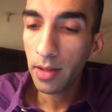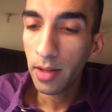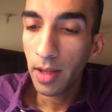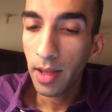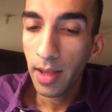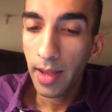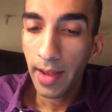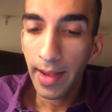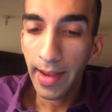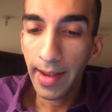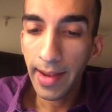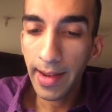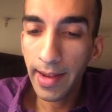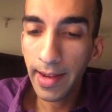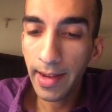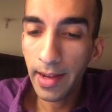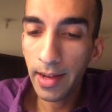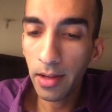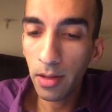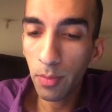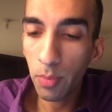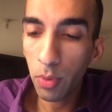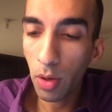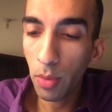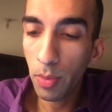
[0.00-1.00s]

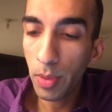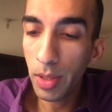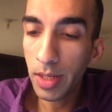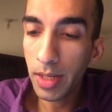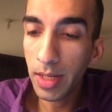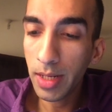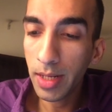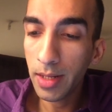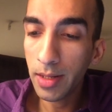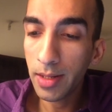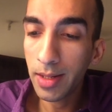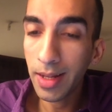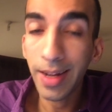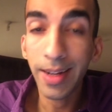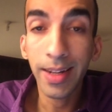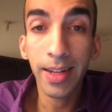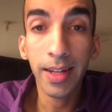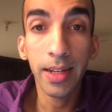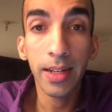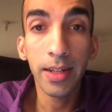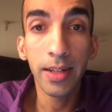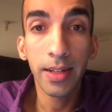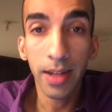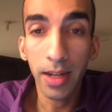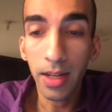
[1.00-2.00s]
and probability that
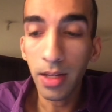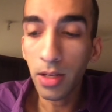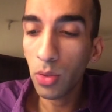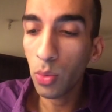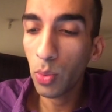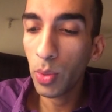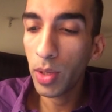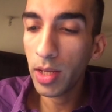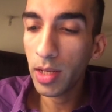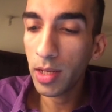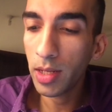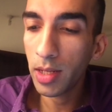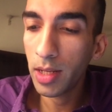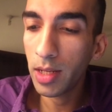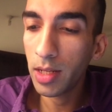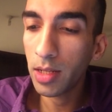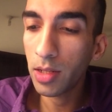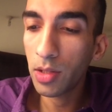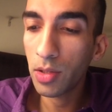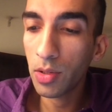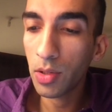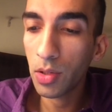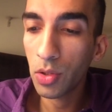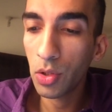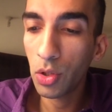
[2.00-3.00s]
he does win is
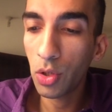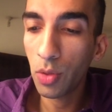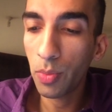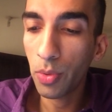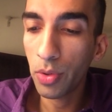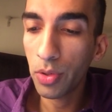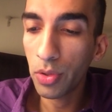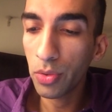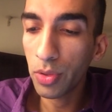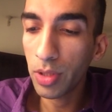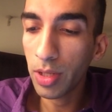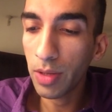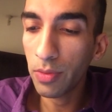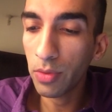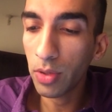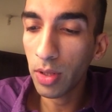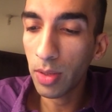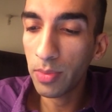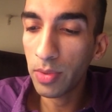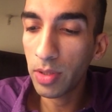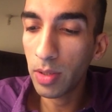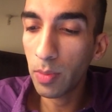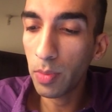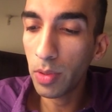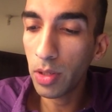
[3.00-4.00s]
0.27. So I'm
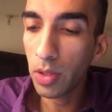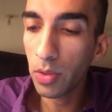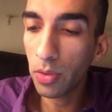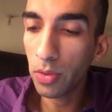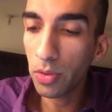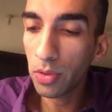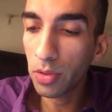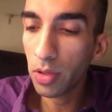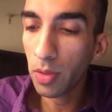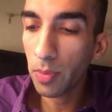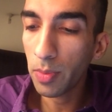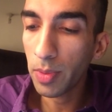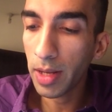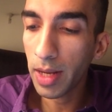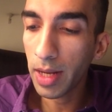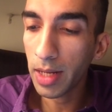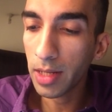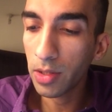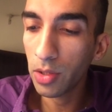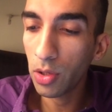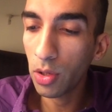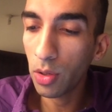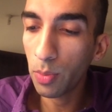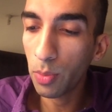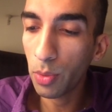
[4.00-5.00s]
simply going to subtract
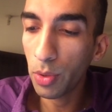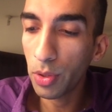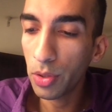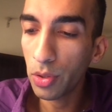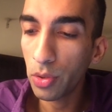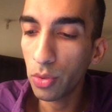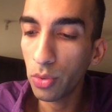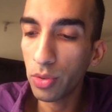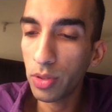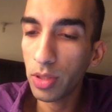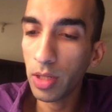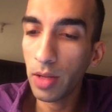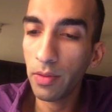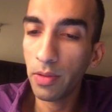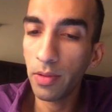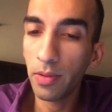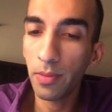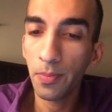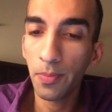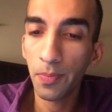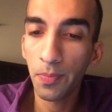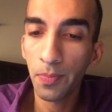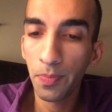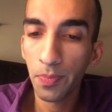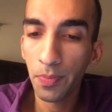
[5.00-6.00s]
0.27
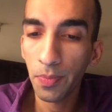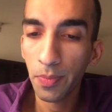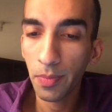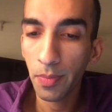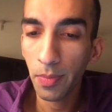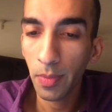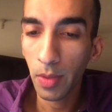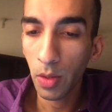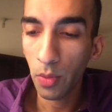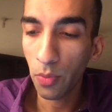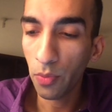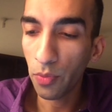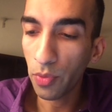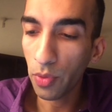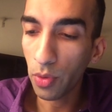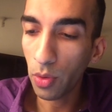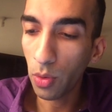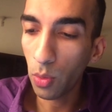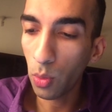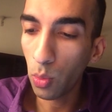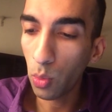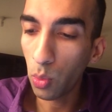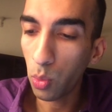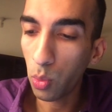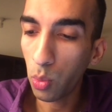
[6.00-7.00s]

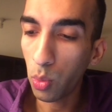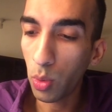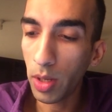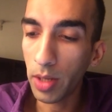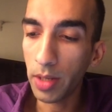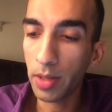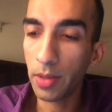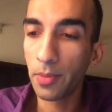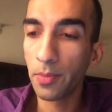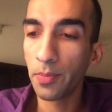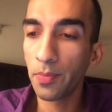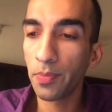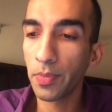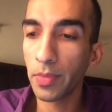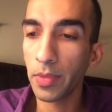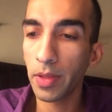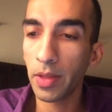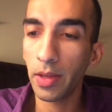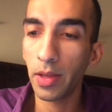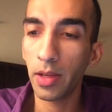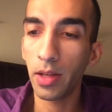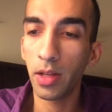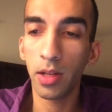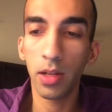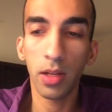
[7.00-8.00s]
from 1,
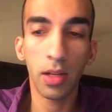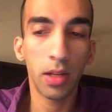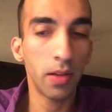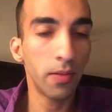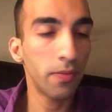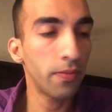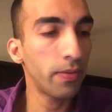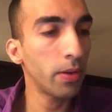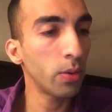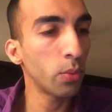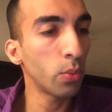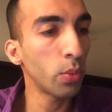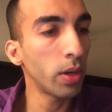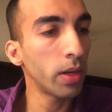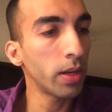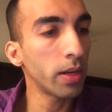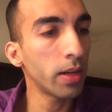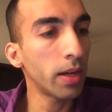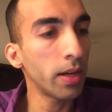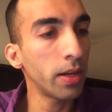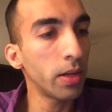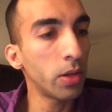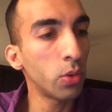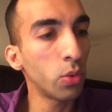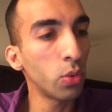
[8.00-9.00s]
and if and when
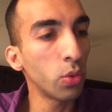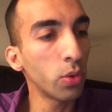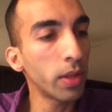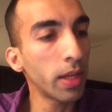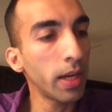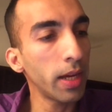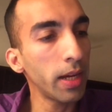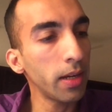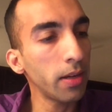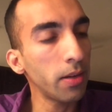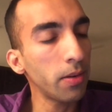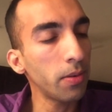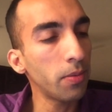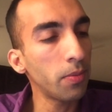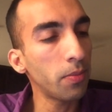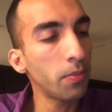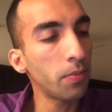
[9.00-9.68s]
I do that,